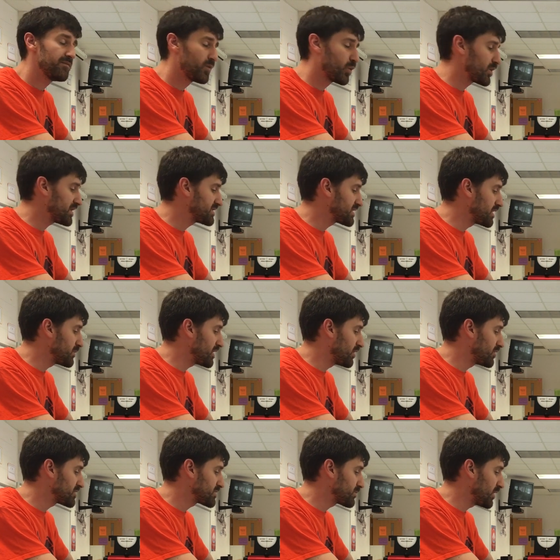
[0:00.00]
40
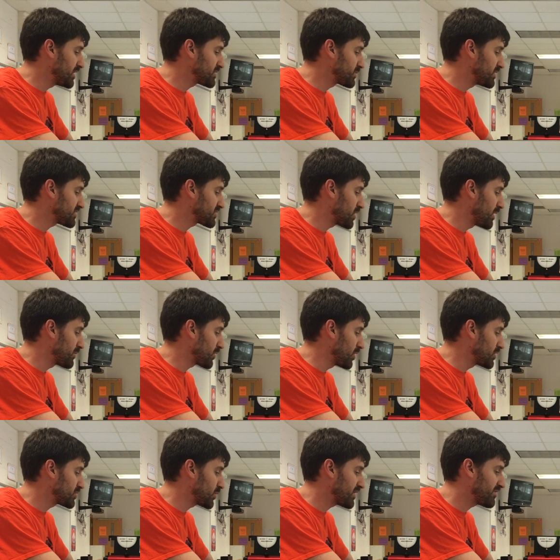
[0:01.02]
centimeter displacement. So I'm
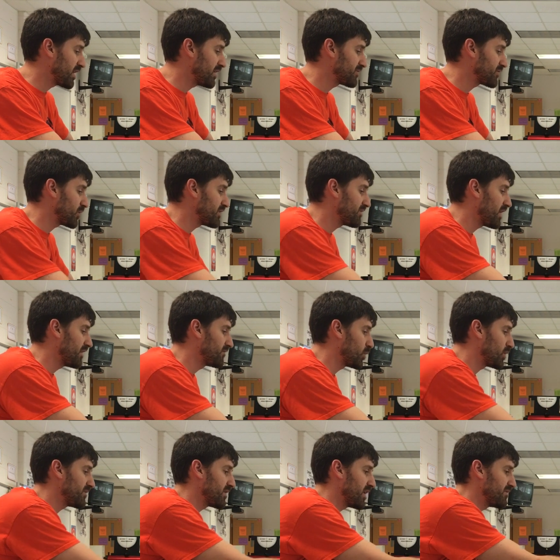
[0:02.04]
going 25, 35,
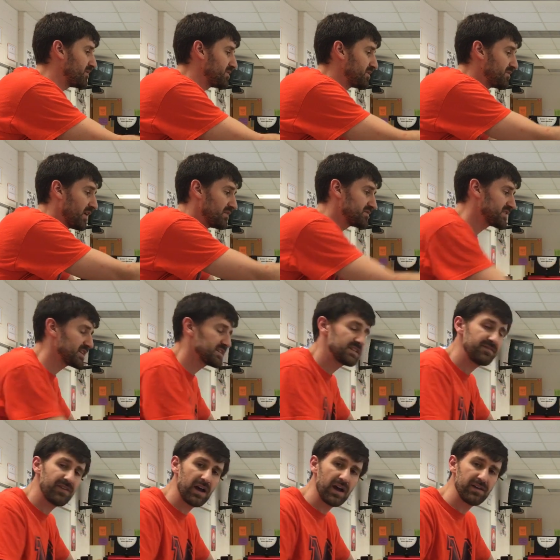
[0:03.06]
45, 55,
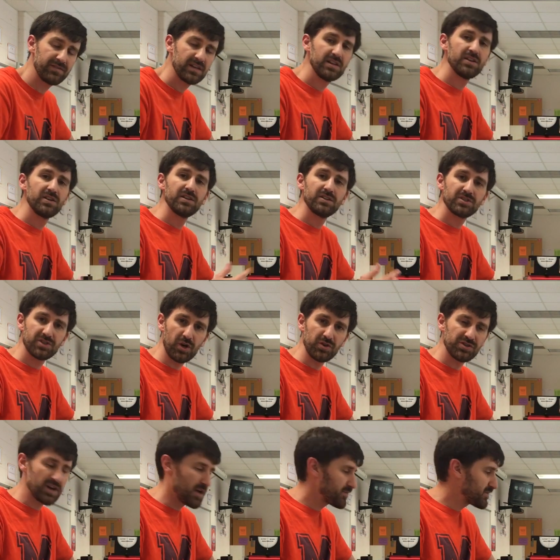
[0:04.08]
65.
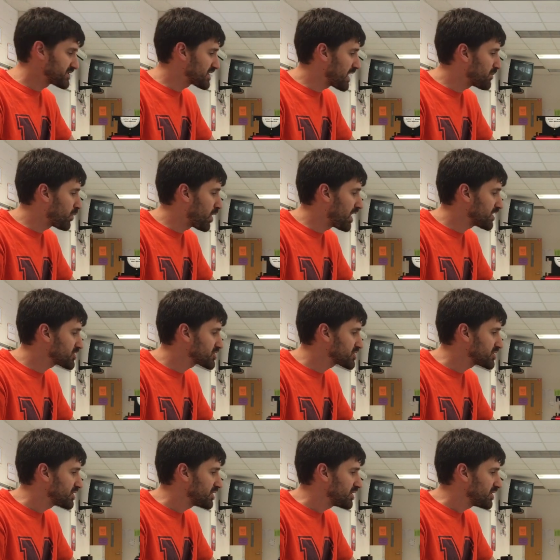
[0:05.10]
Start, stop the stopwatch,
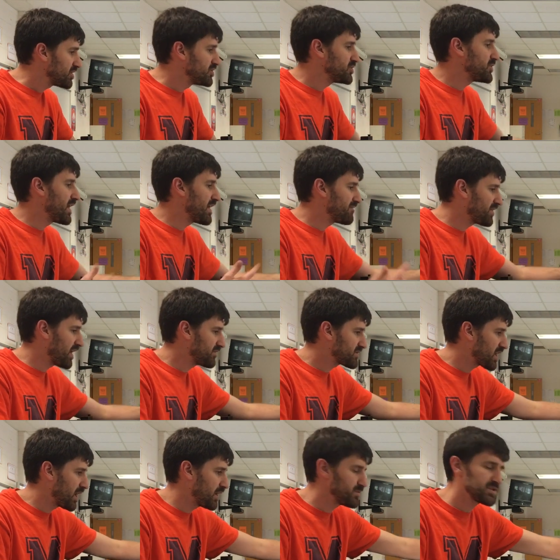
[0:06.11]
do that 5
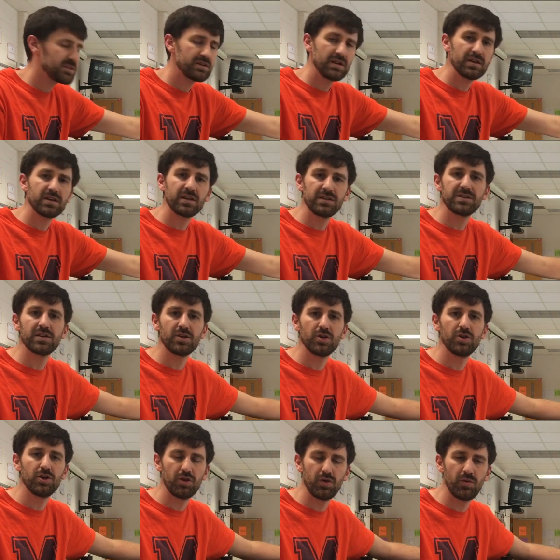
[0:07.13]
times, and
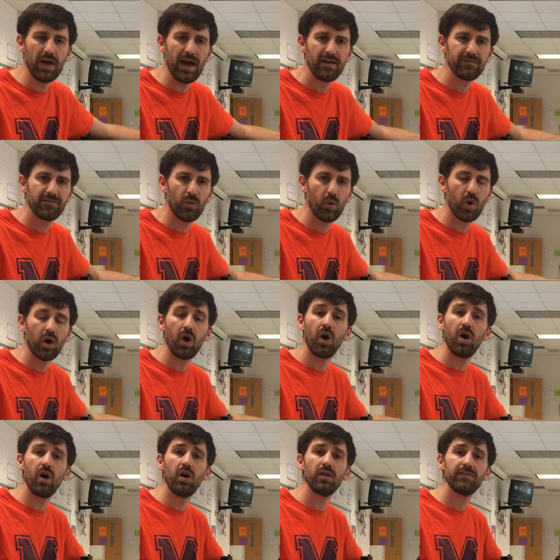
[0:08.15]
continue to do that for
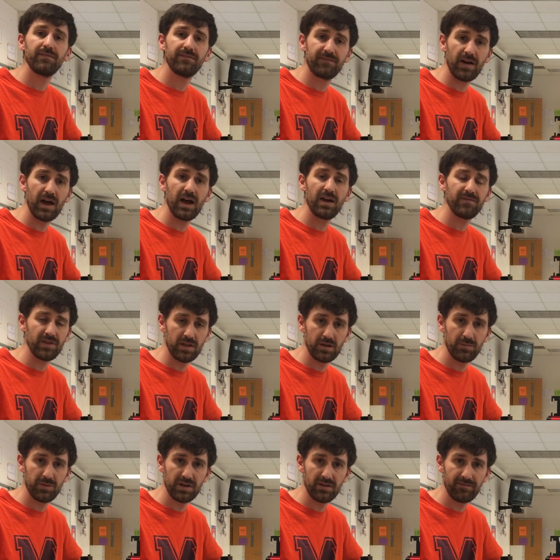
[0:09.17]
all 5
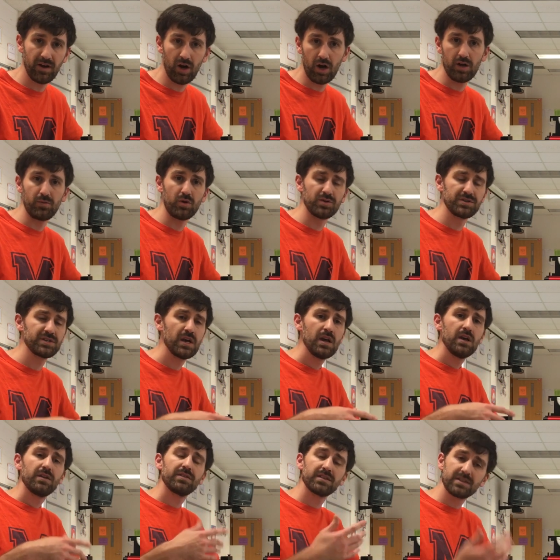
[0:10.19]
independent variables.
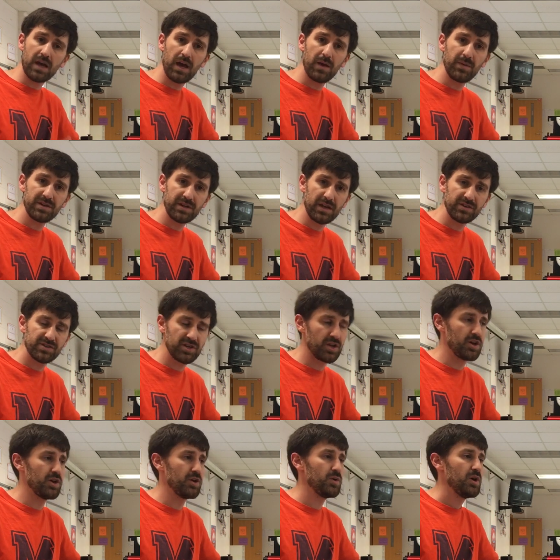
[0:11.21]
The time it takes to
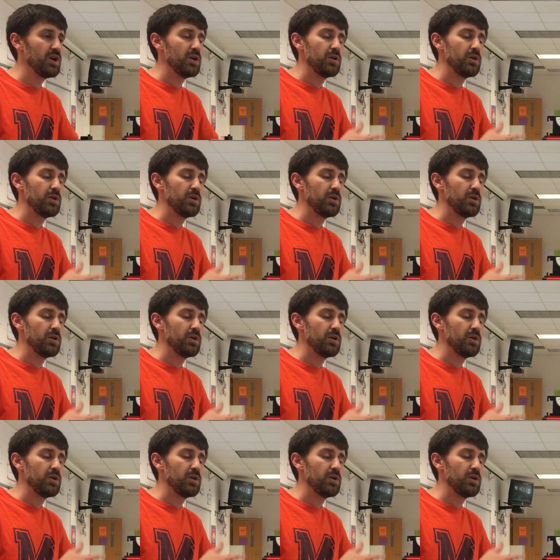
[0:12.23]
go